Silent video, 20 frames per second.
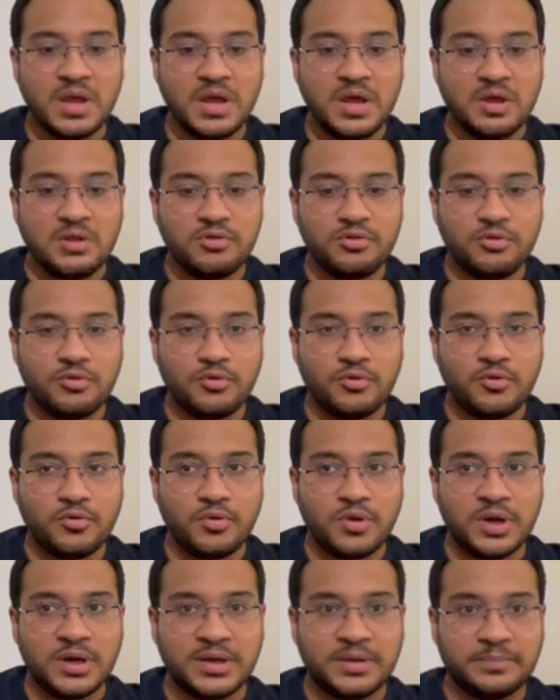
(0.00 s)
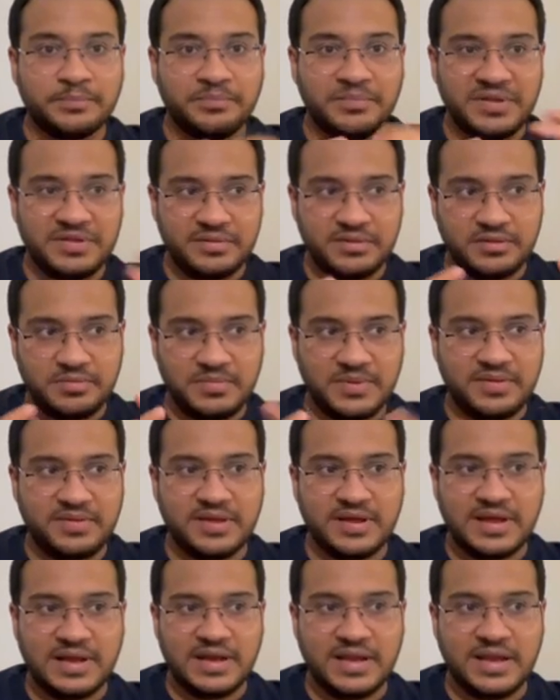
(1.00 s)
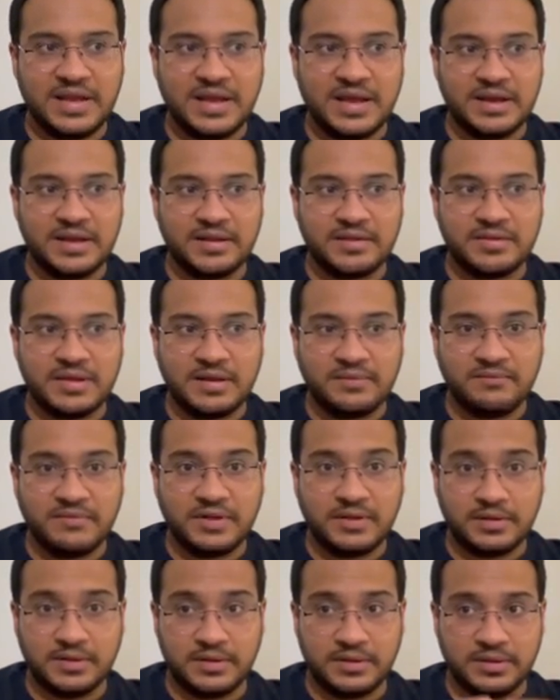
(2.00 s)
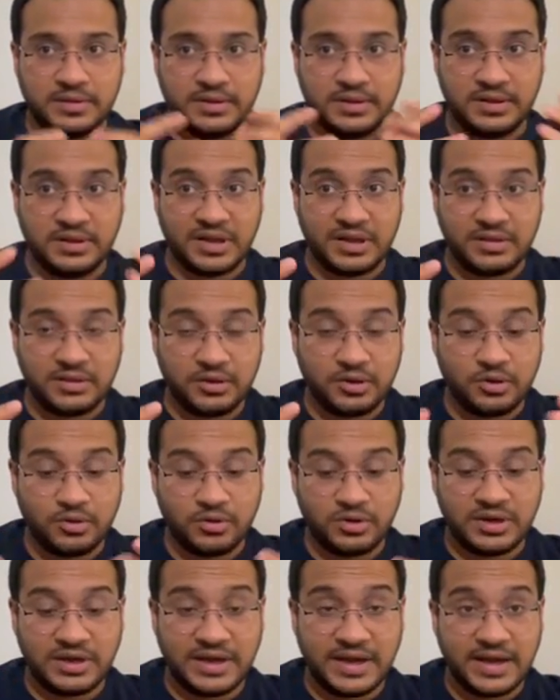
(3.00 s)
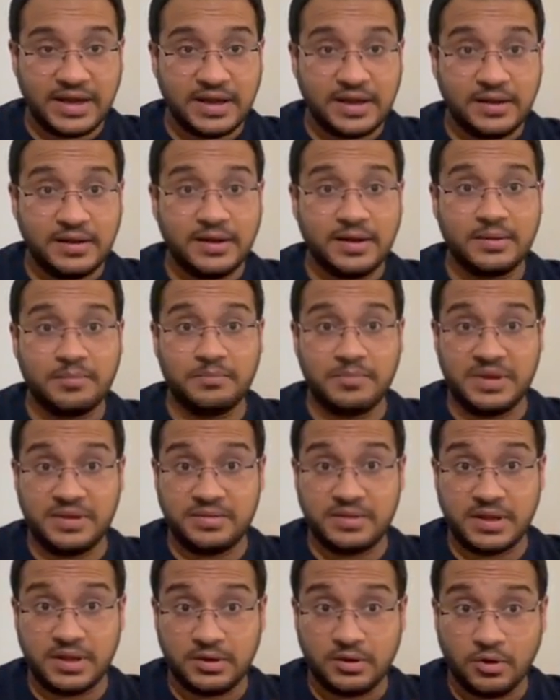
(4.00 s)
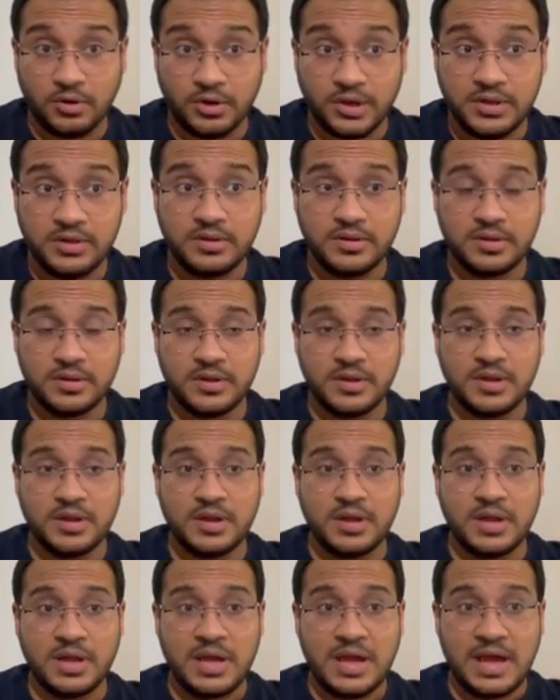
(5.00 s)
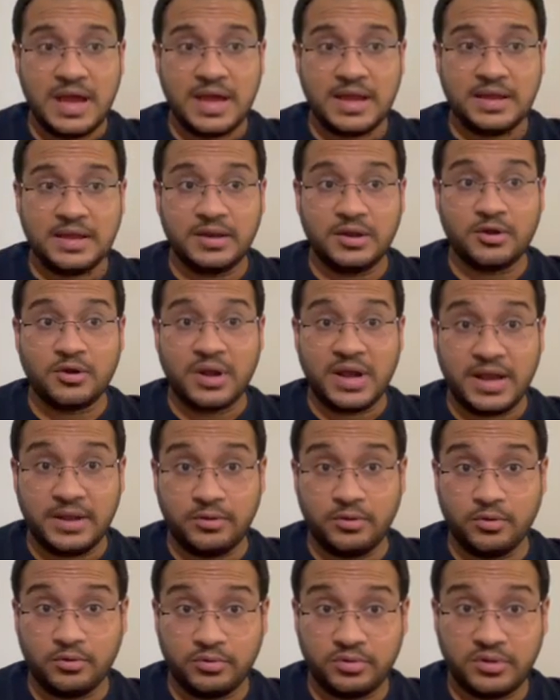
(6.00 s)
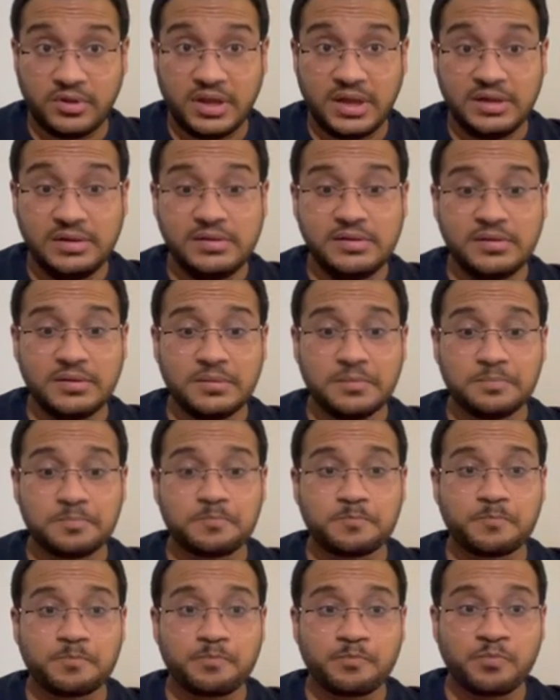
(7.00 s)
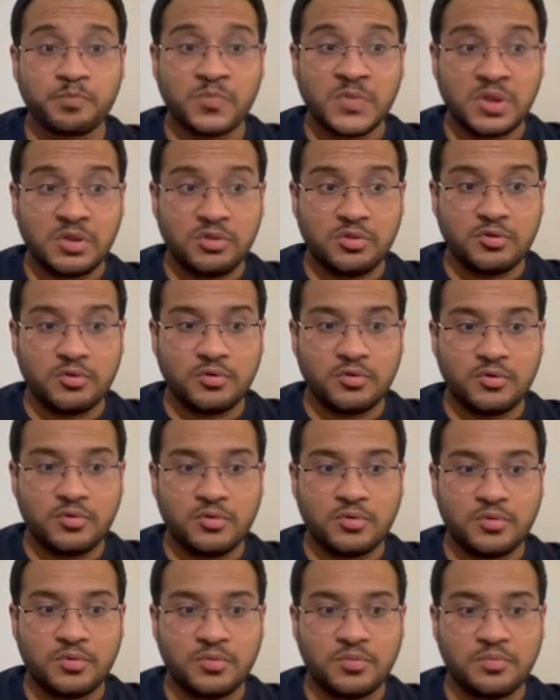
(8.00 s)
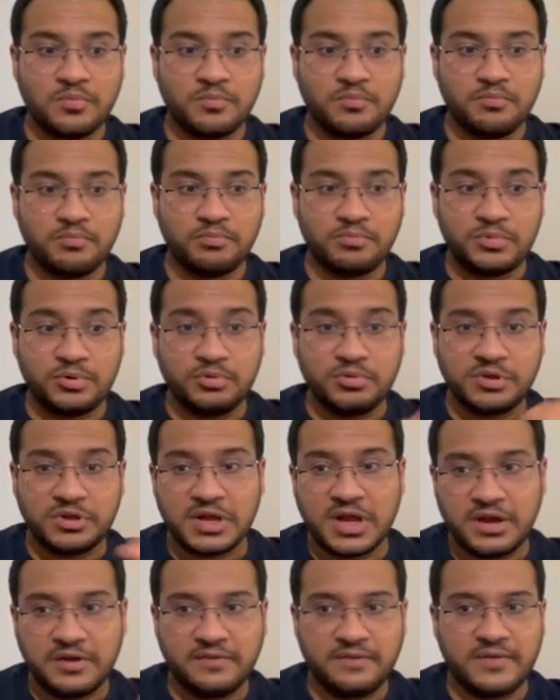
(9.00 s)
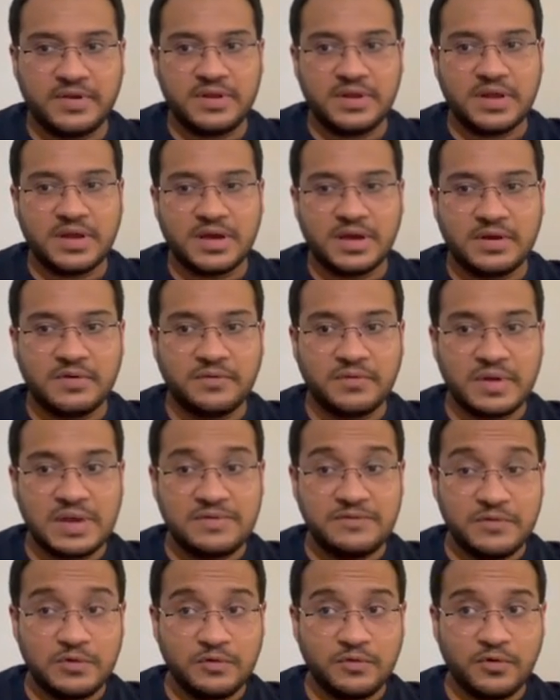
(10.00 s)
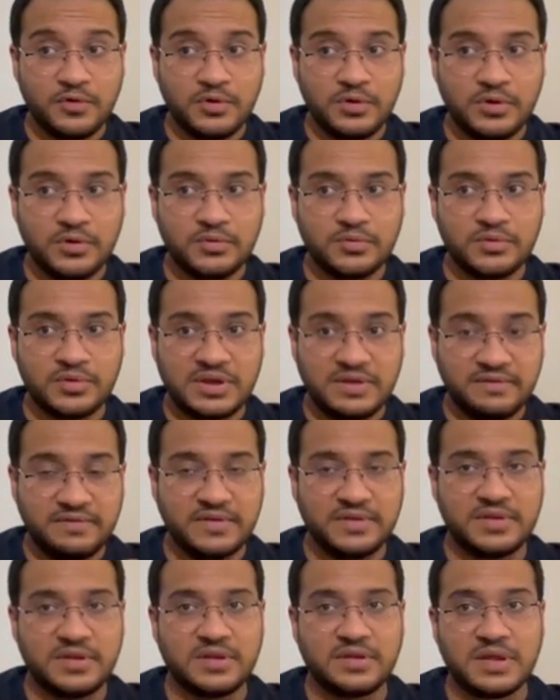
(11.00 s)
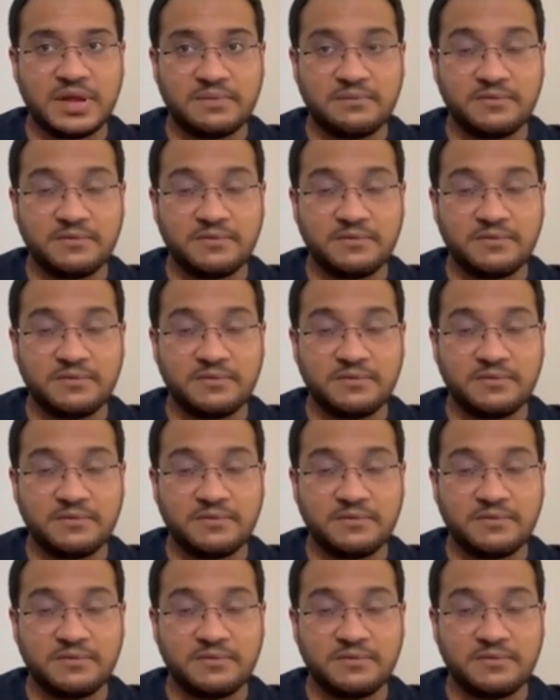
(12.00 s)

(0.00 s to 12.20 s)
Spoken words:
So, this is basically an exam which tests your clinical and basic knowledge and your hands-on skills. So, to start with, if you want to give this exam,